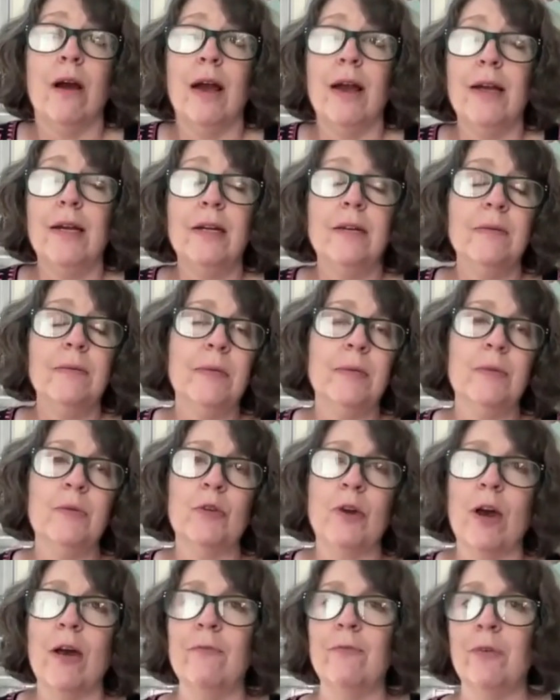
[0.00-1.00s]
I can
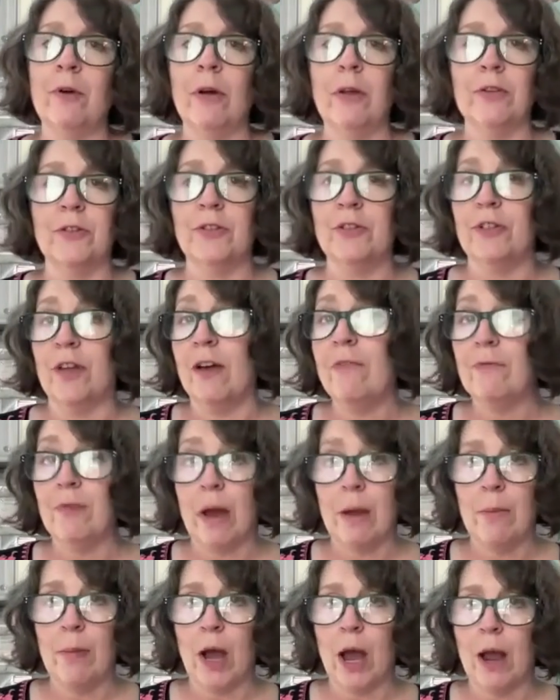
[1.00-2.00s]
unsubscribe for all the stuff
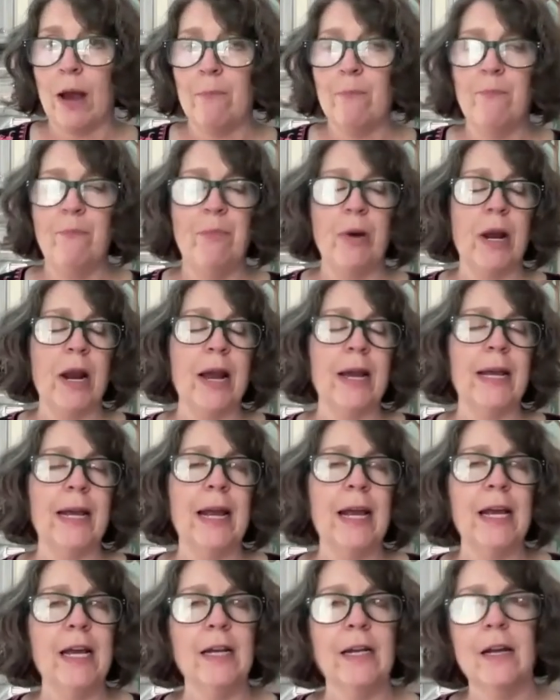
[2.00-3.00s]
I buy, but I
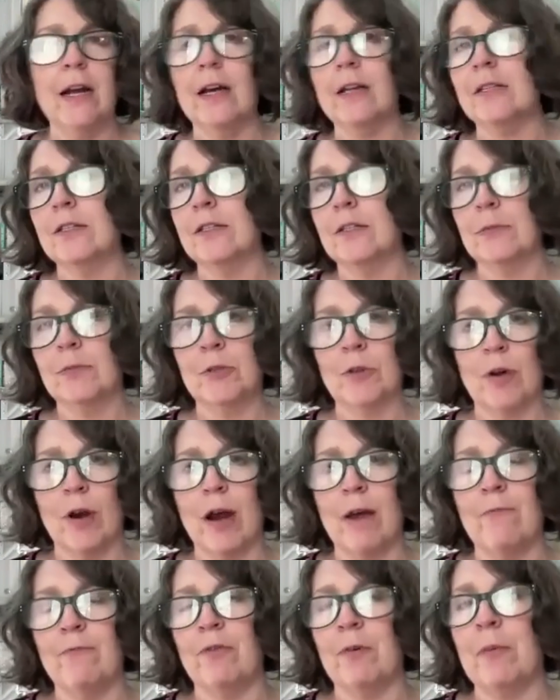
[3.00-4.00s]
can't
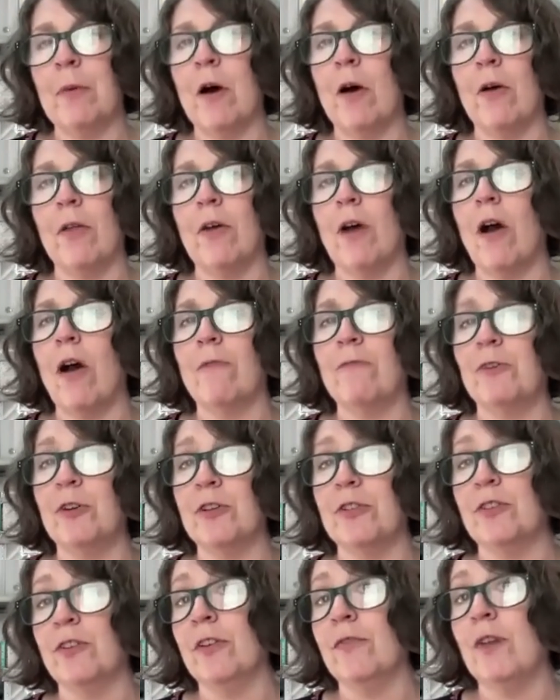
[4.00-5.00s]
unsubscribe from all the
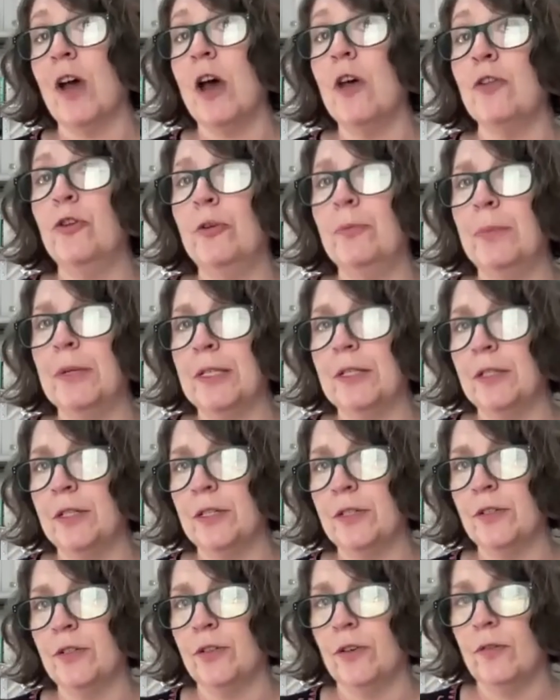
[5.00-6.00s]
offers of other
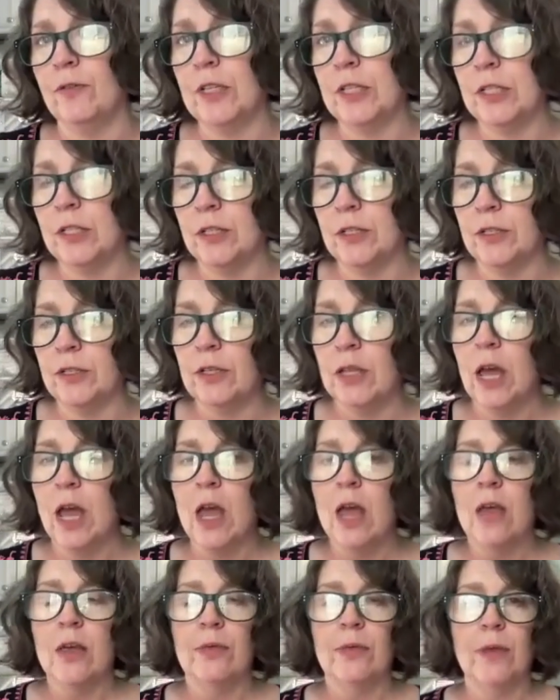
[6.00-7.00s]
business services.
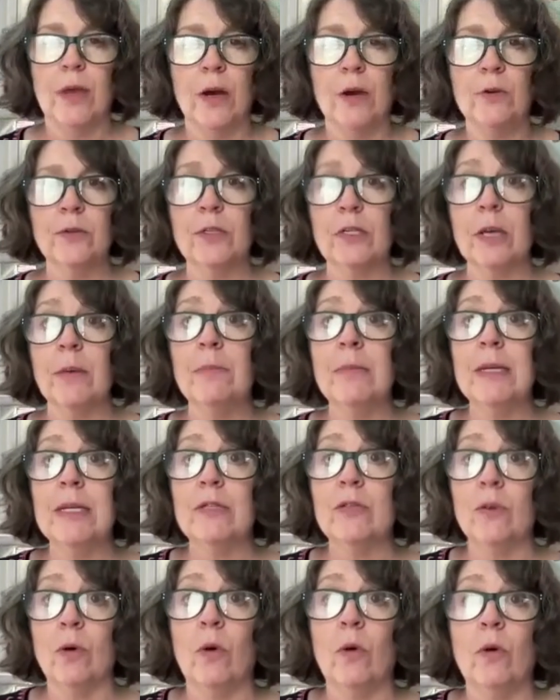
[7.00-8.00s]
Those can be
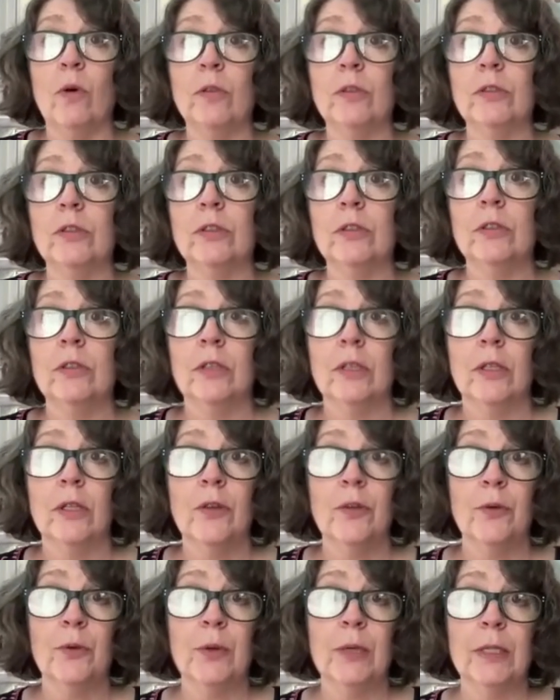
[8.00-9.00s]
sold
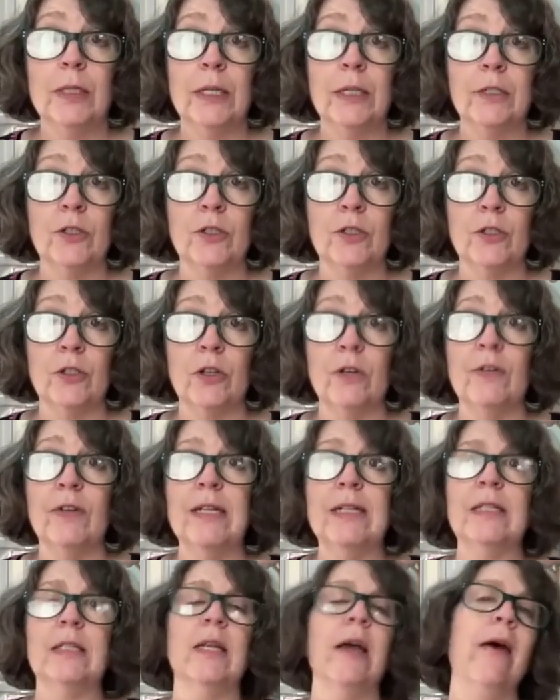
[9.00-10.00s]
through a list
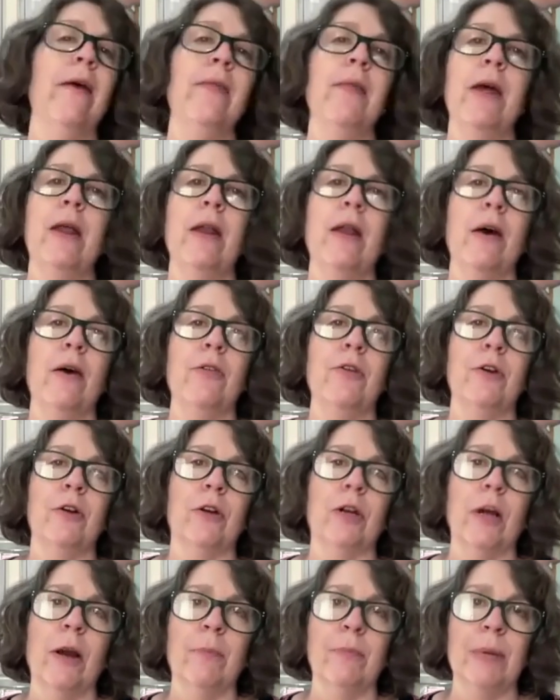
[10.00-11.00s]
service, and then
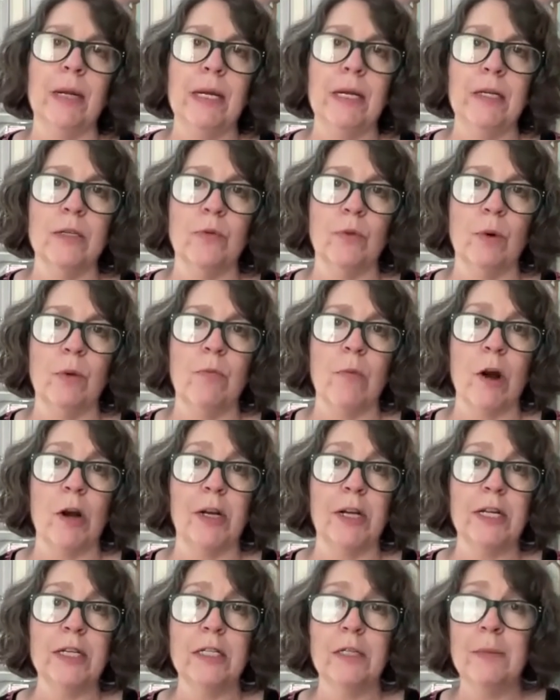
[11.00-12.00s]
other companies will
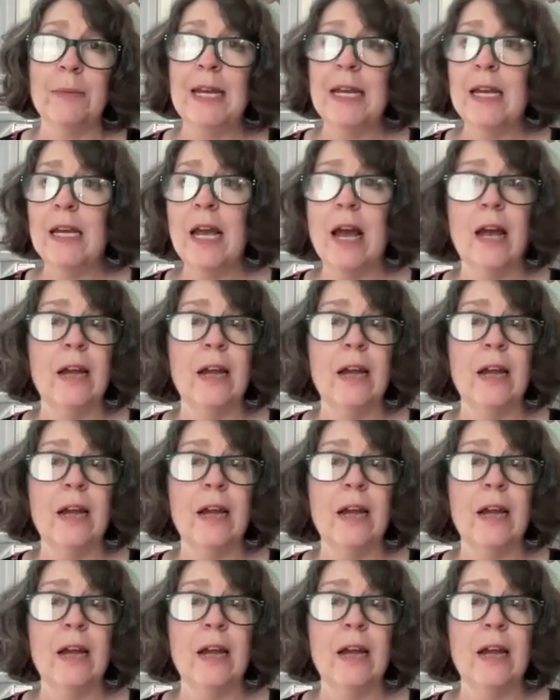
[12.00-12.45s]
market to me.